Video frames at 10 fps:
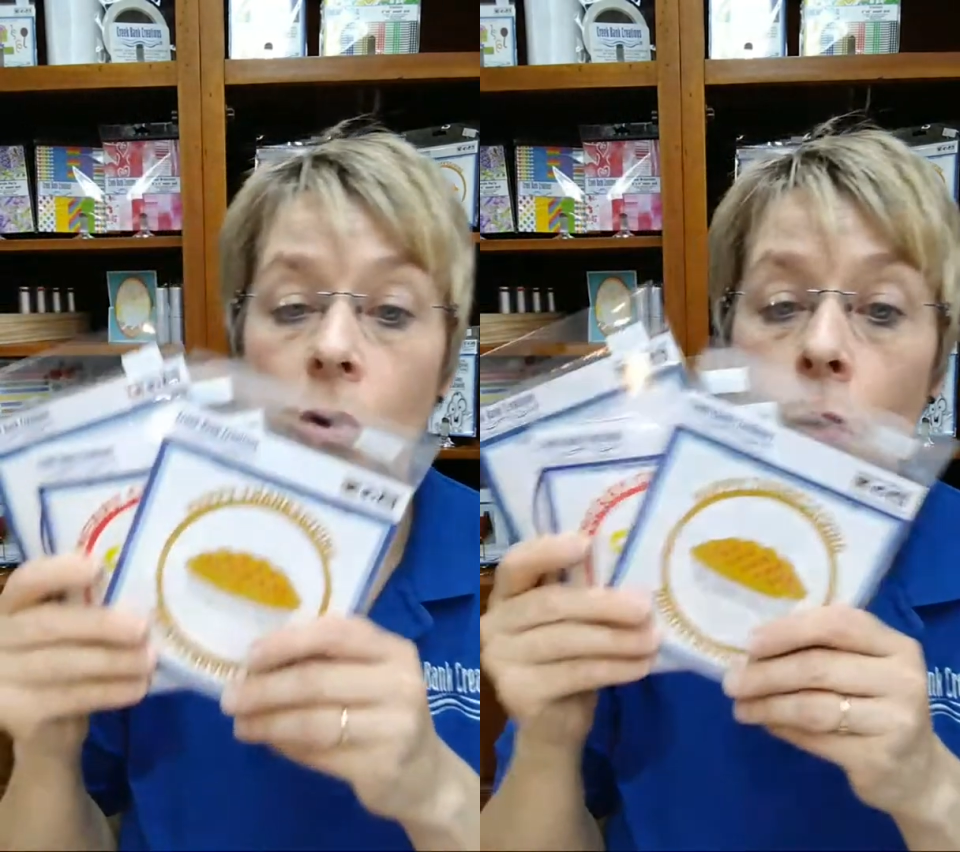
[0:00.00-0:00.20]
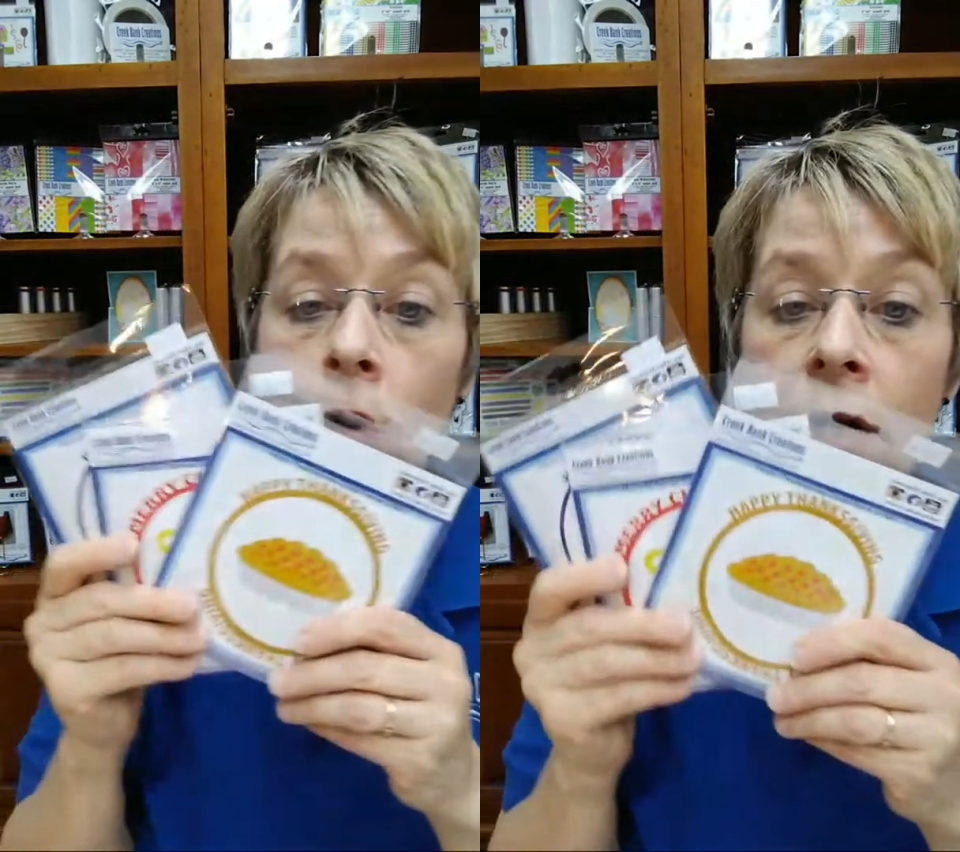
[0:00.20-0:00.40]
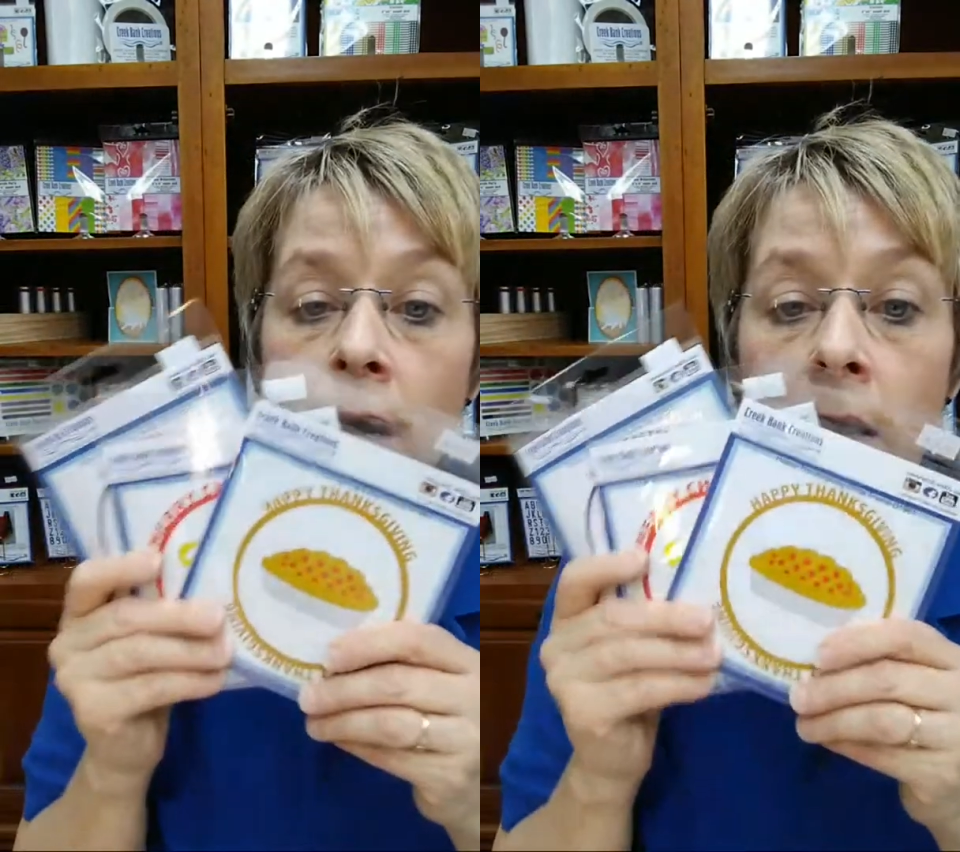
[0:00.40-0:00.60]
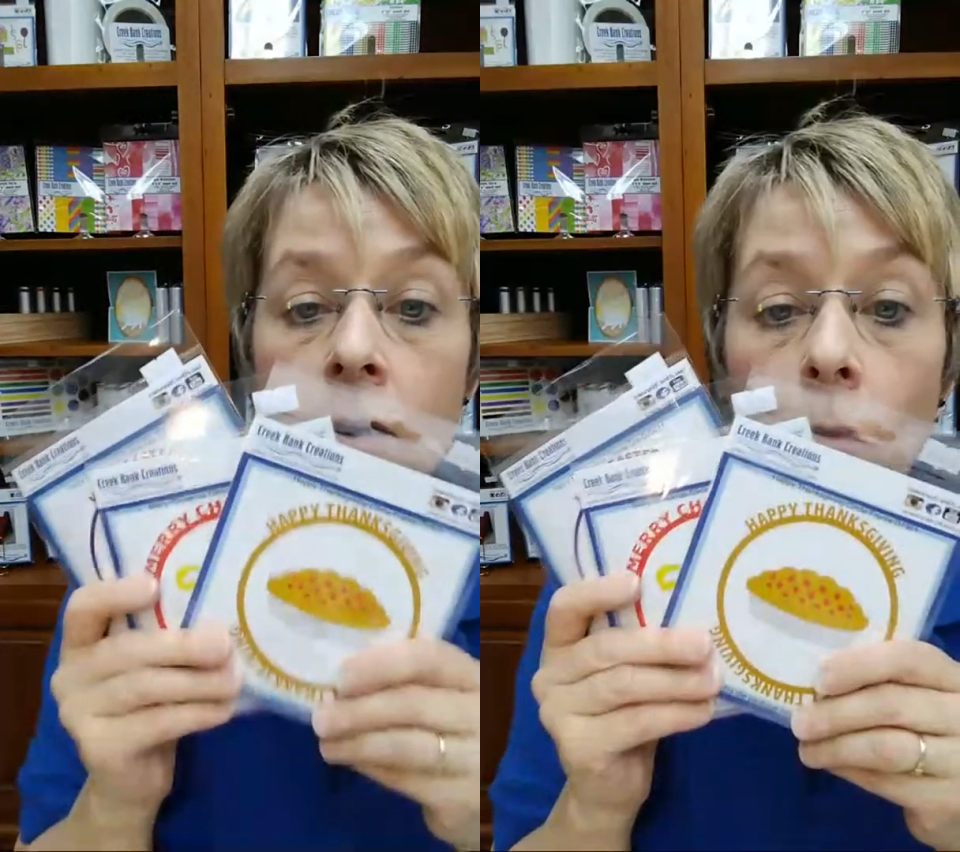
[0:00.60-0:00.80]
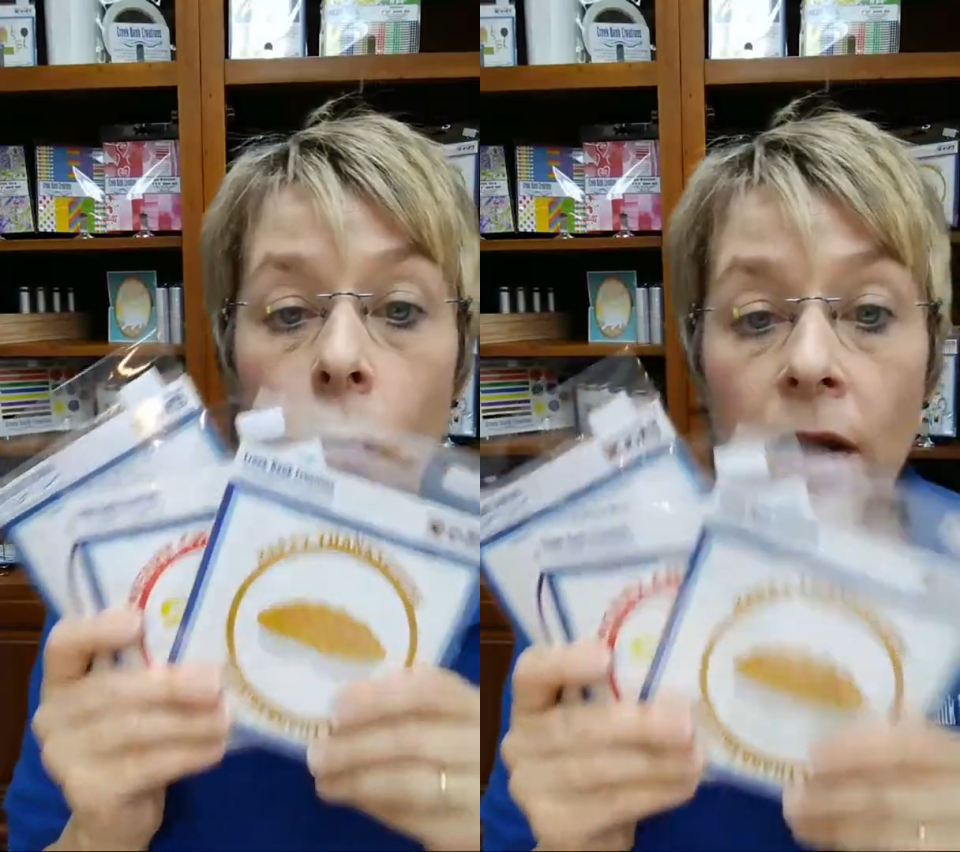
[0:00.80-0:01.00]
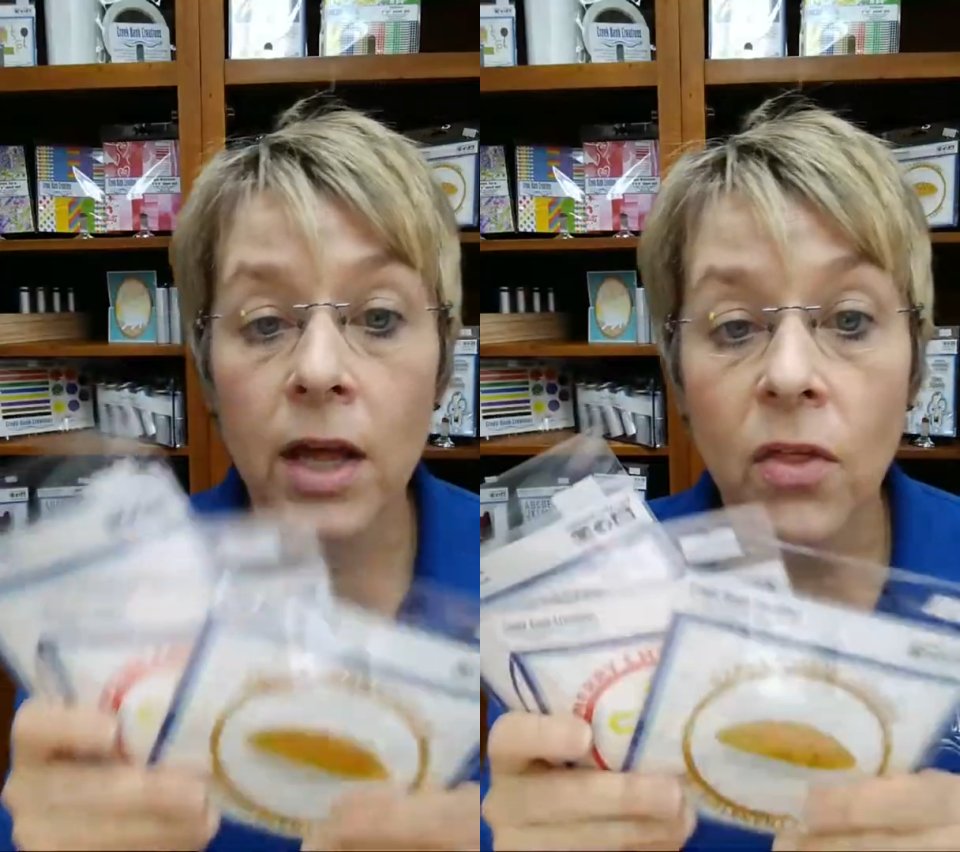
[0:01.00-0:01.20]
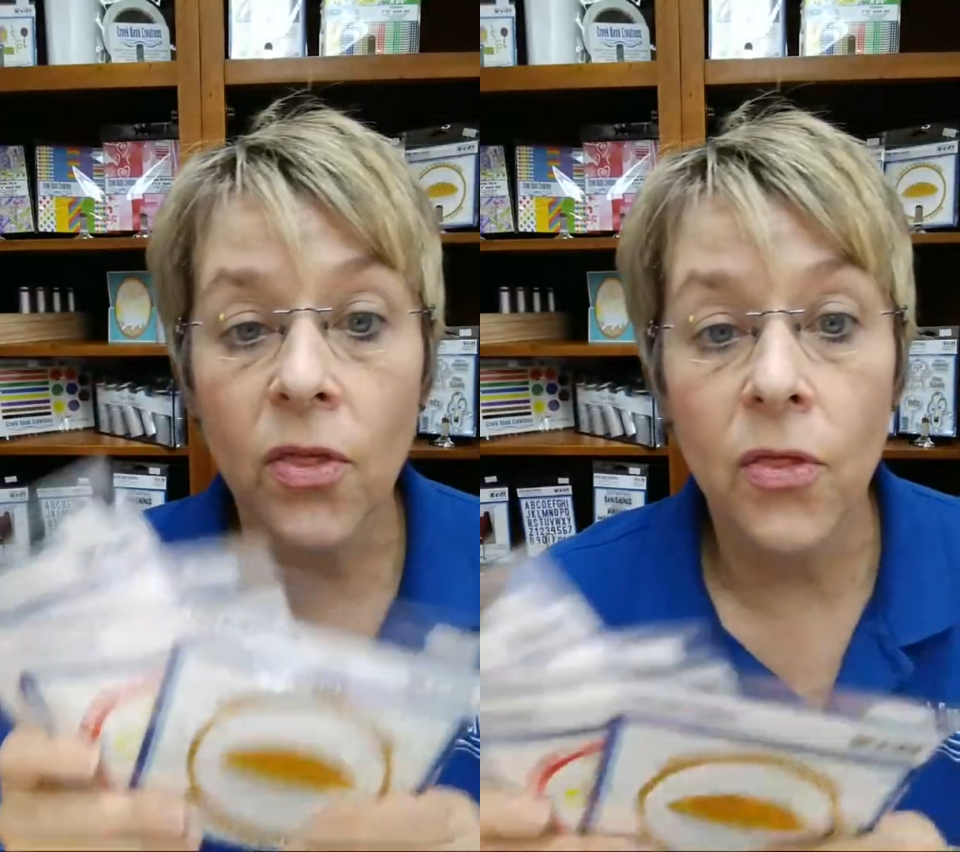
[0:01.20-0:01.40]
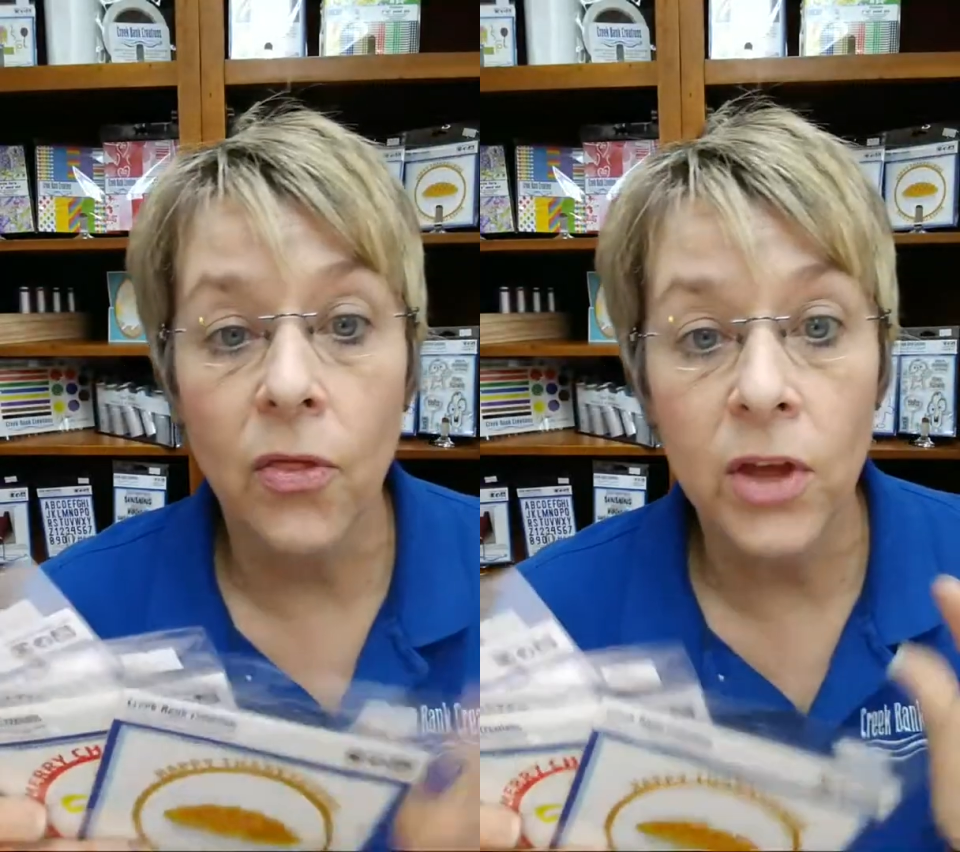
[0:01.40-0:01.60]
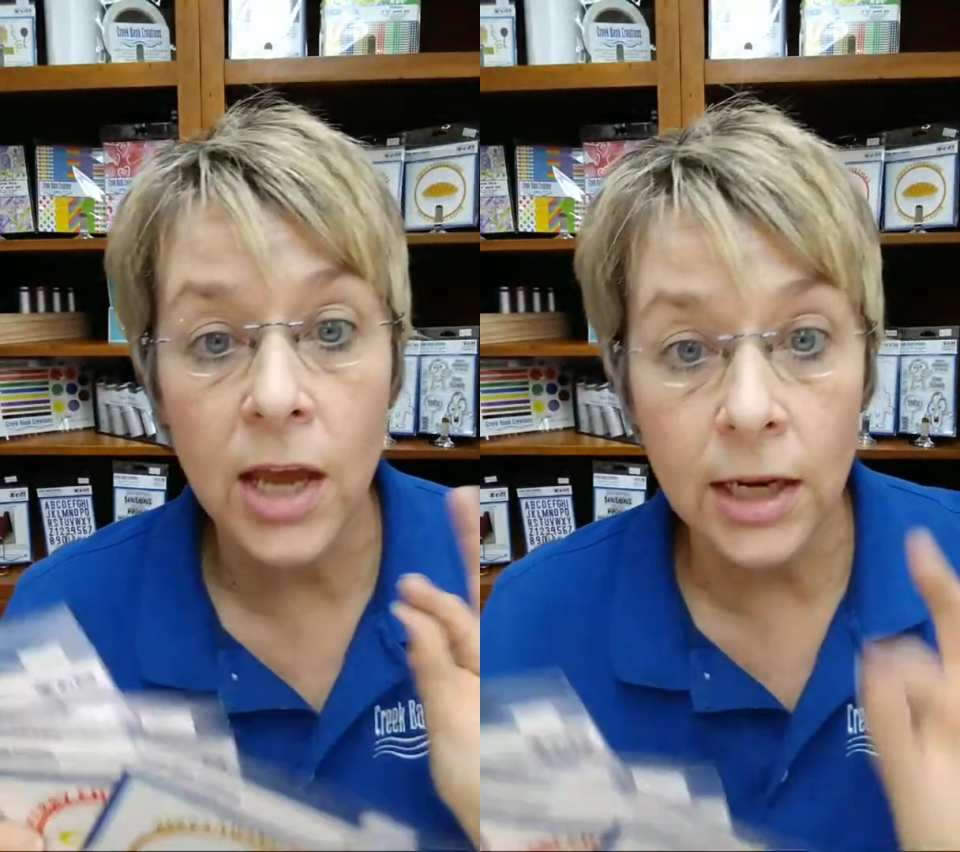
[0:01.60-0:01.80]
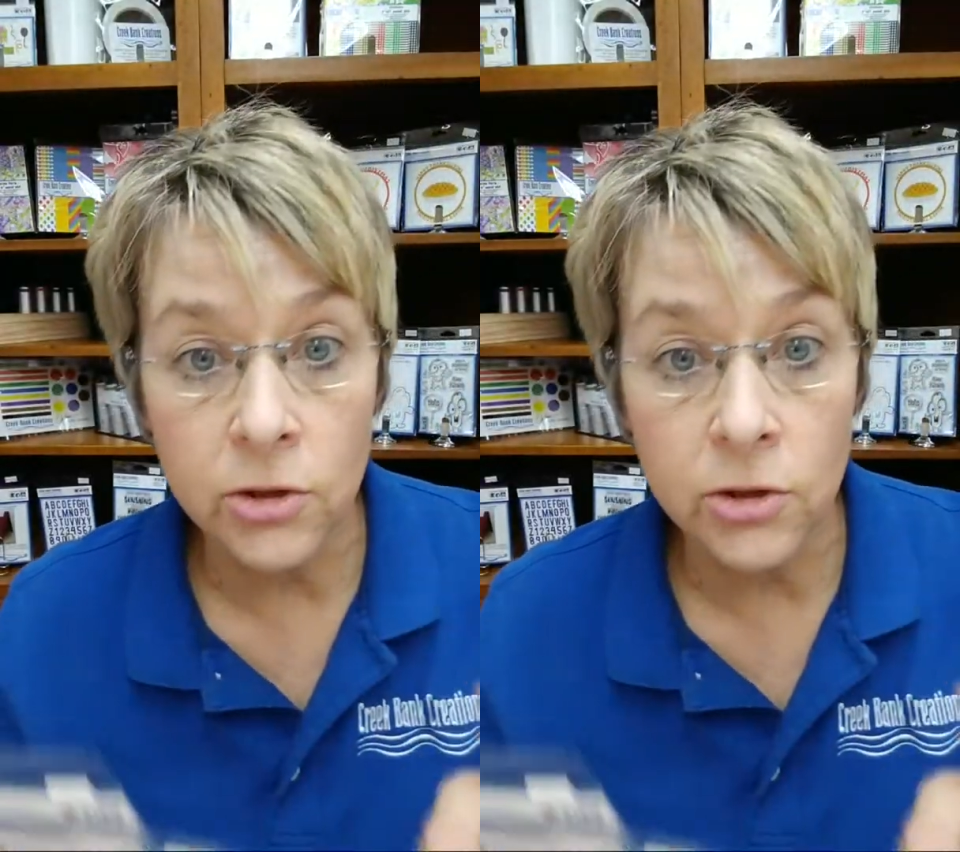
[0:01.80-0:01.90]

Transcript: coordinate with the